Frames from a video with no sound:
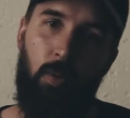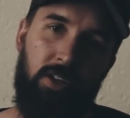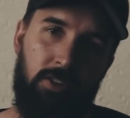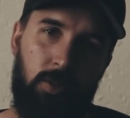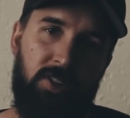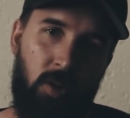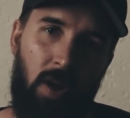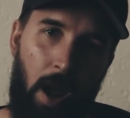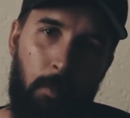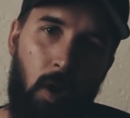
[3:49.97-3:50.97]
when you switch your
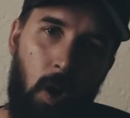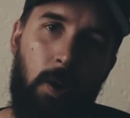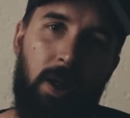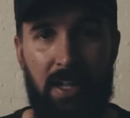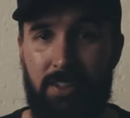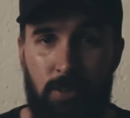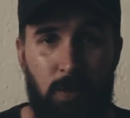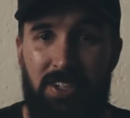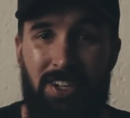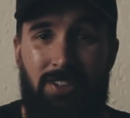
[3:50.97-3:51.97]
camera on, it
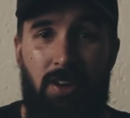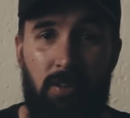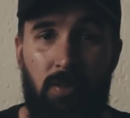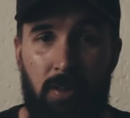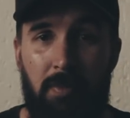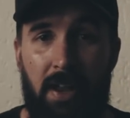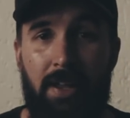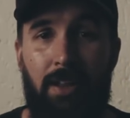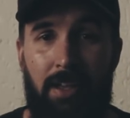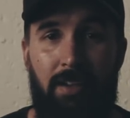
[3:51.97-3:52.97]
switches on
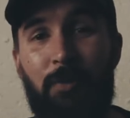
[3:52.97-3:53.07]
automatically.